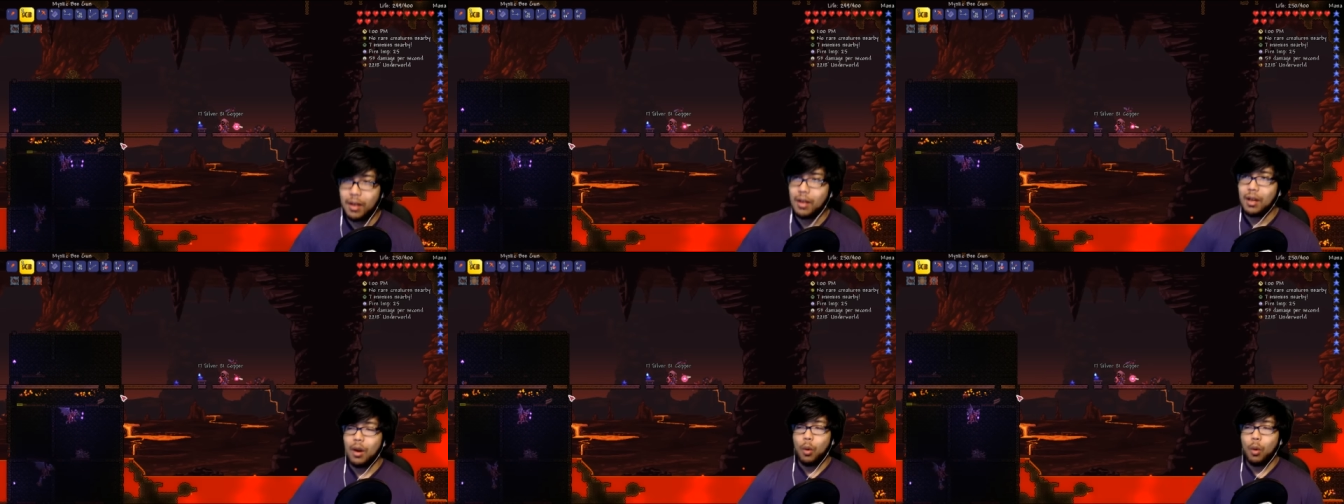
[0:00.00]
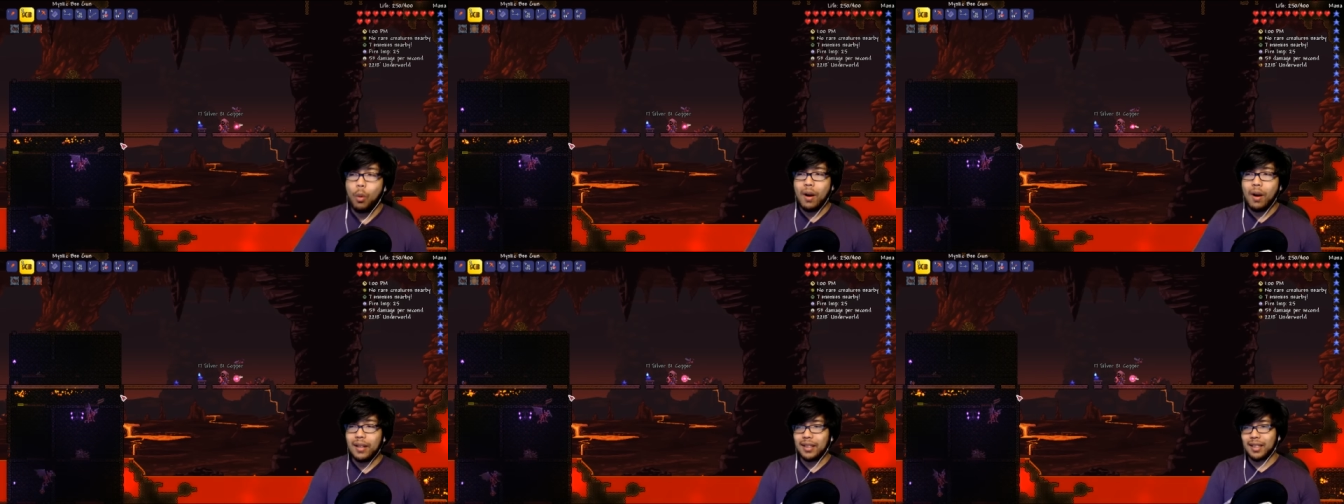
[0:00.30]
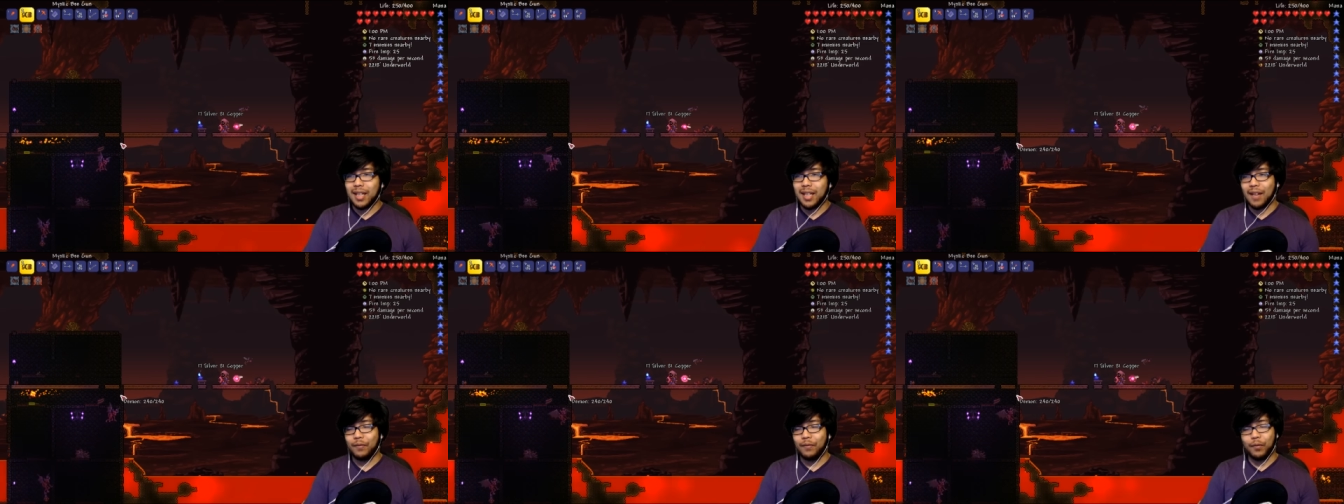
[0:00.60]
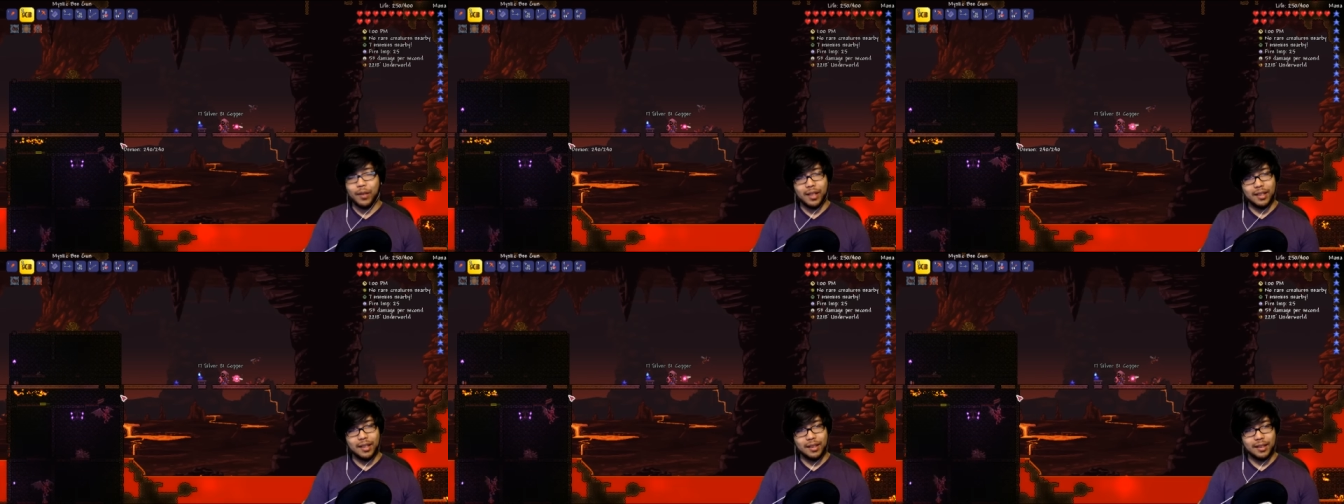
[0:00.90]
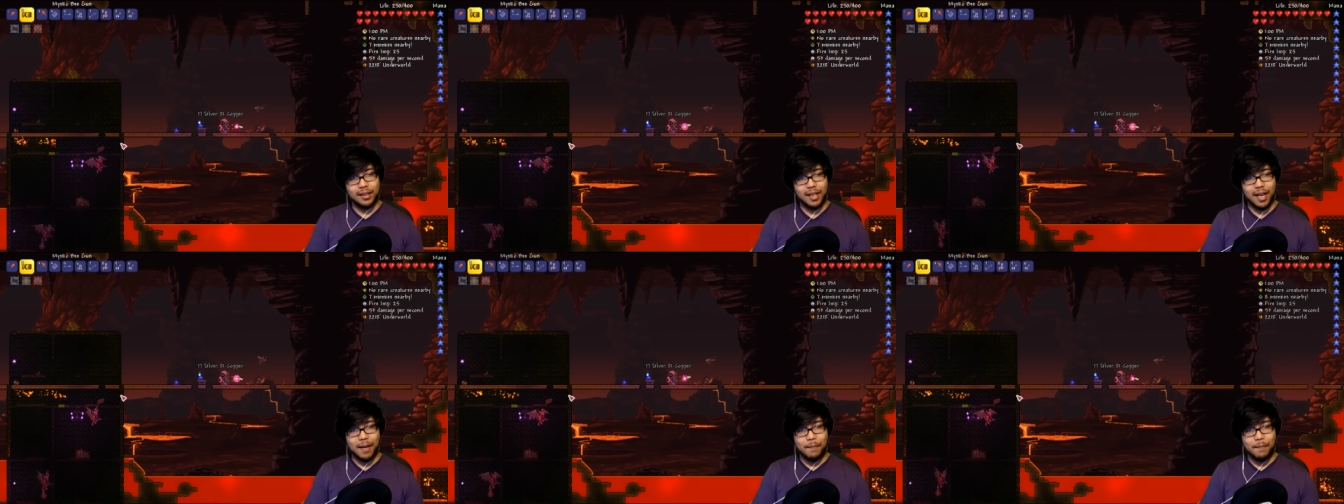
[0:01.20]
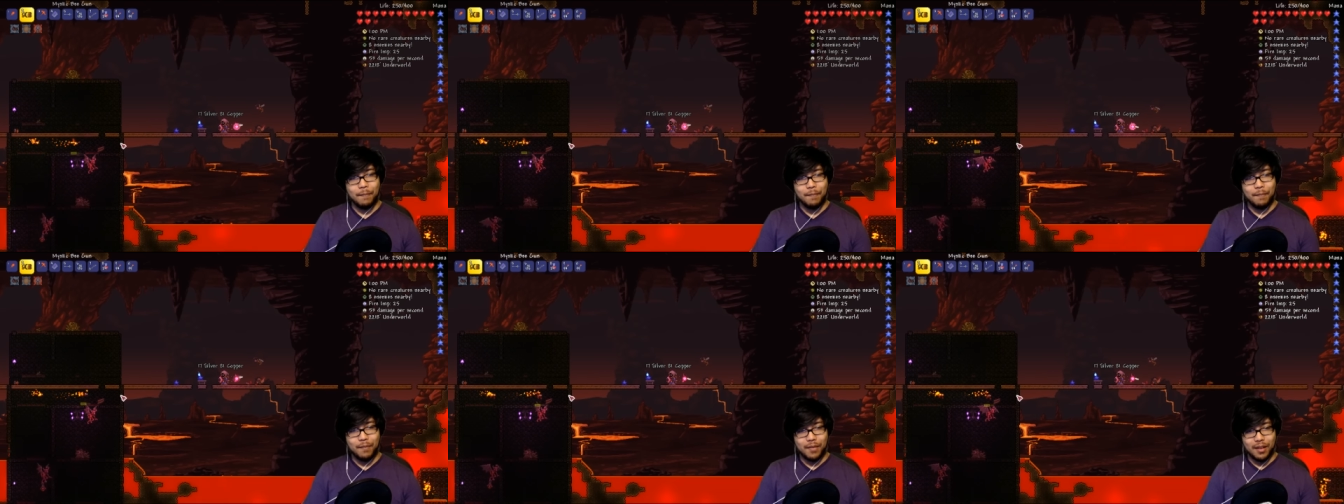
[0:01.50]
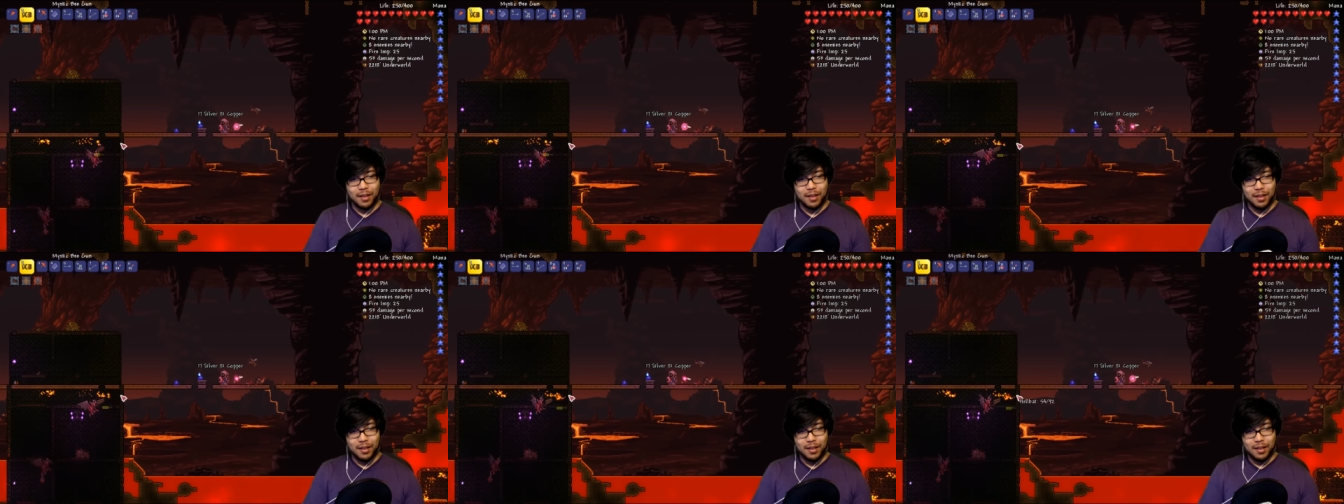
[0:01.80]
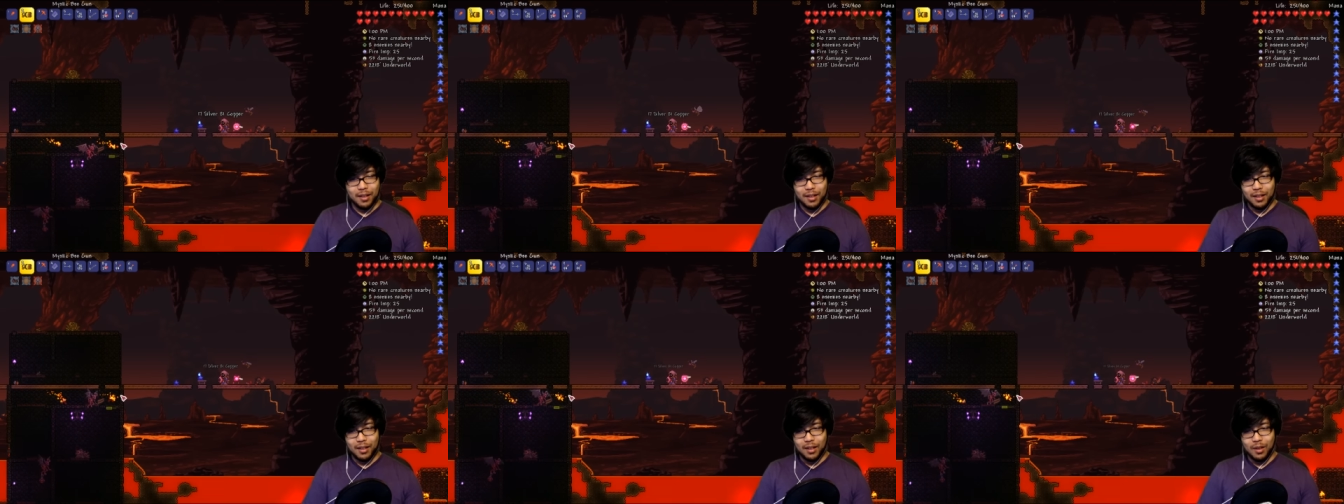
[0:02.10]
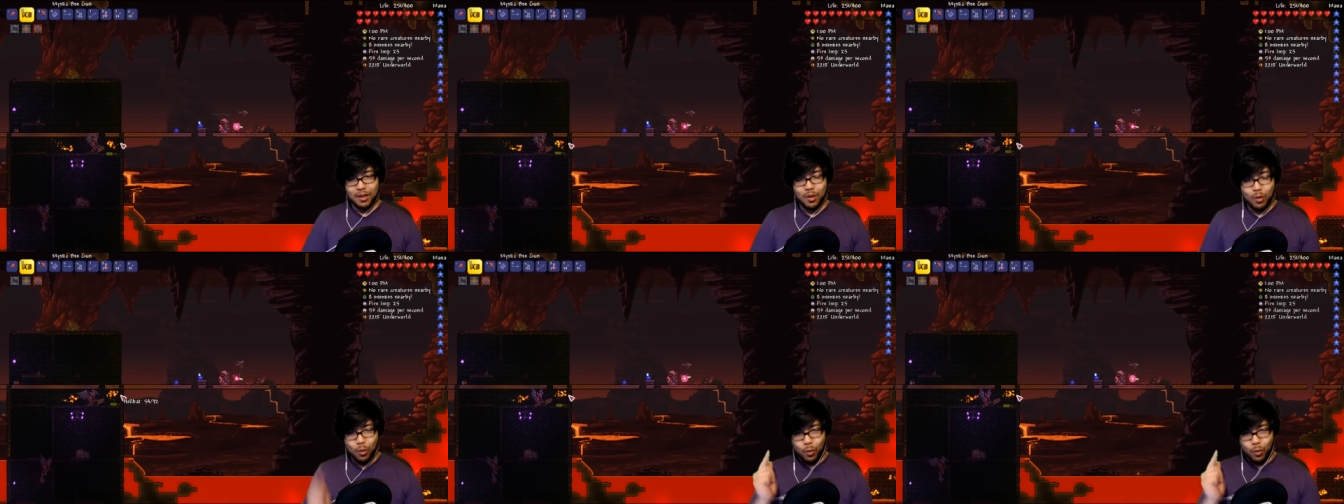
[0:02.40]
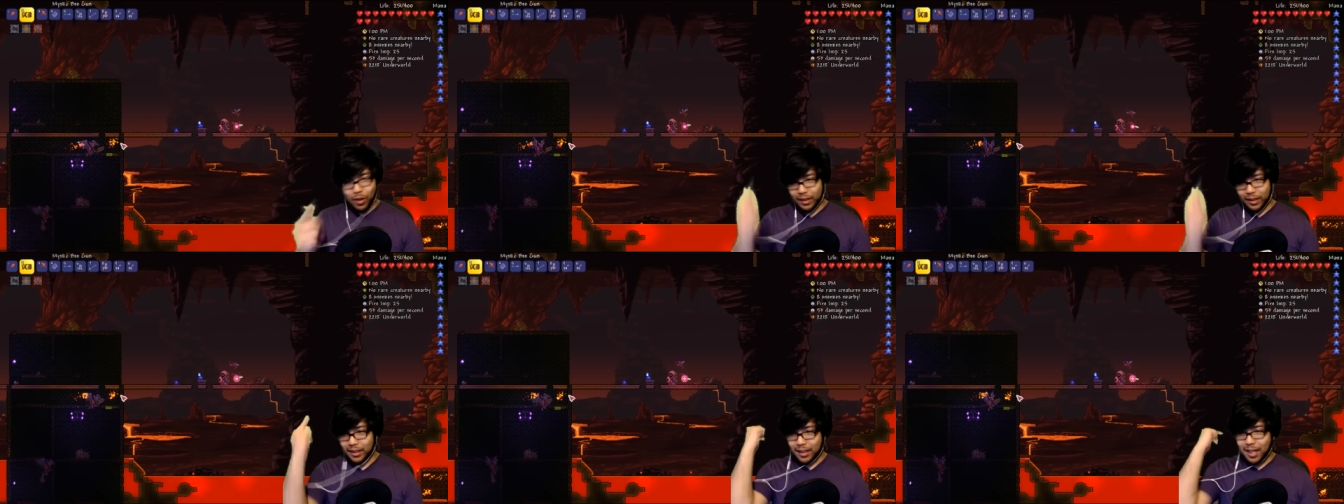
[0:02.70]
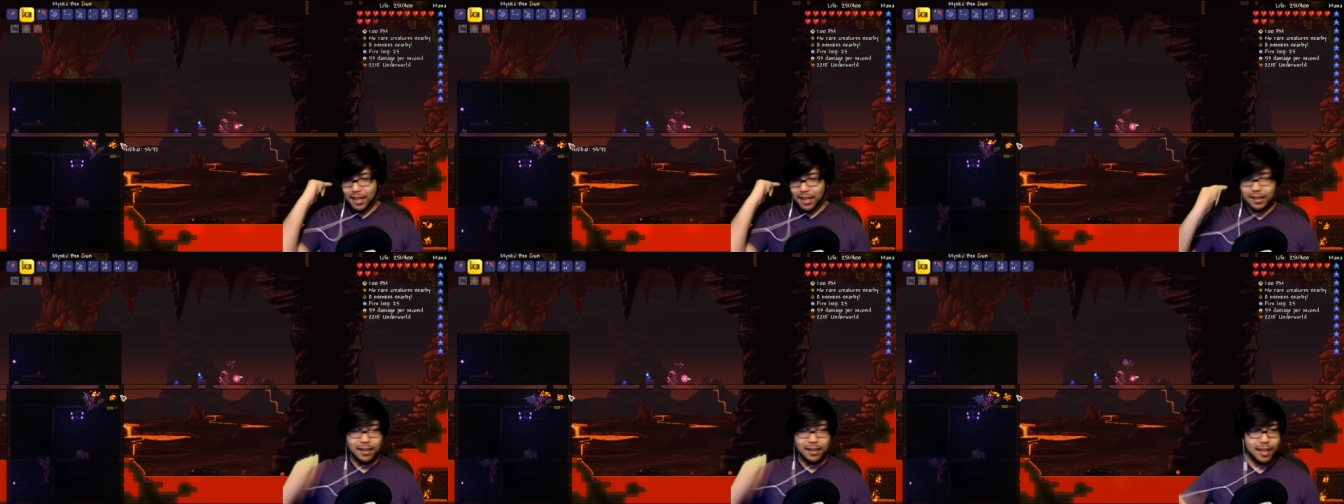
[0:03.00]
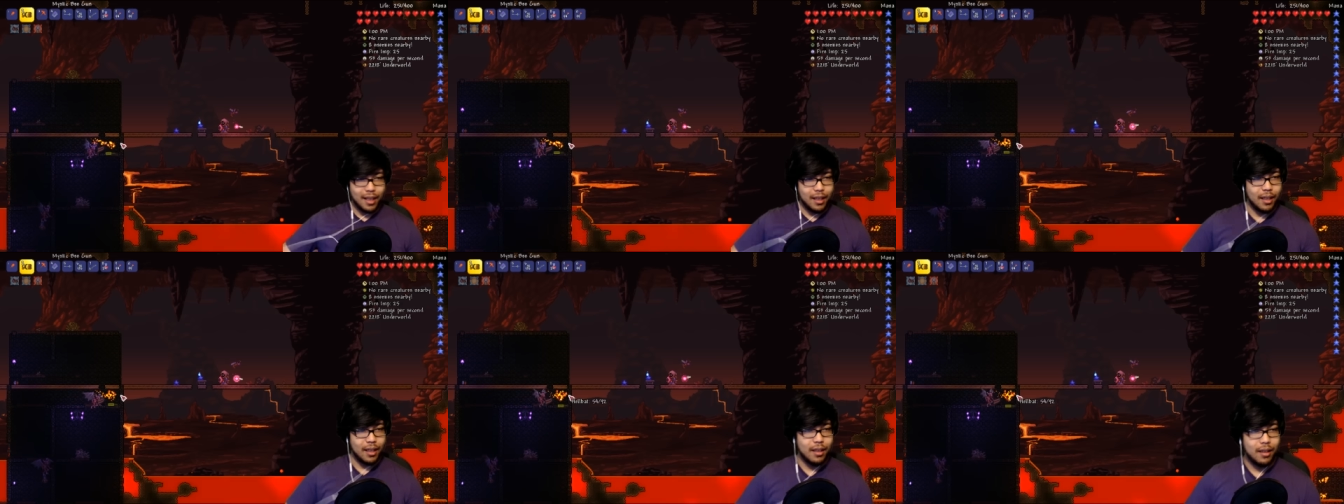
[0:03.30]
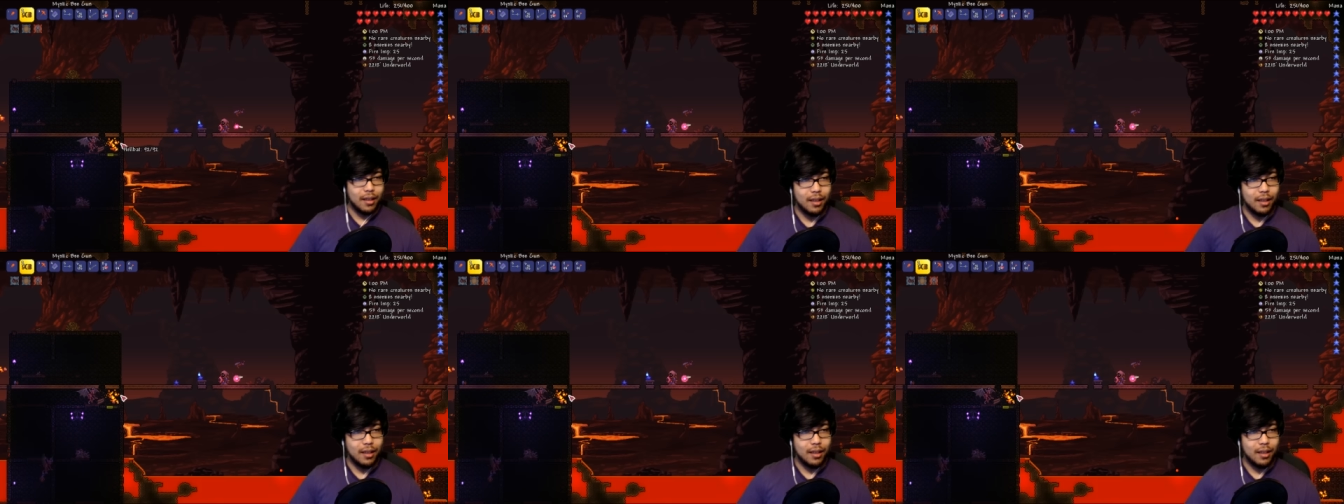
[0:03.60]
What did I freaking say? What did I say?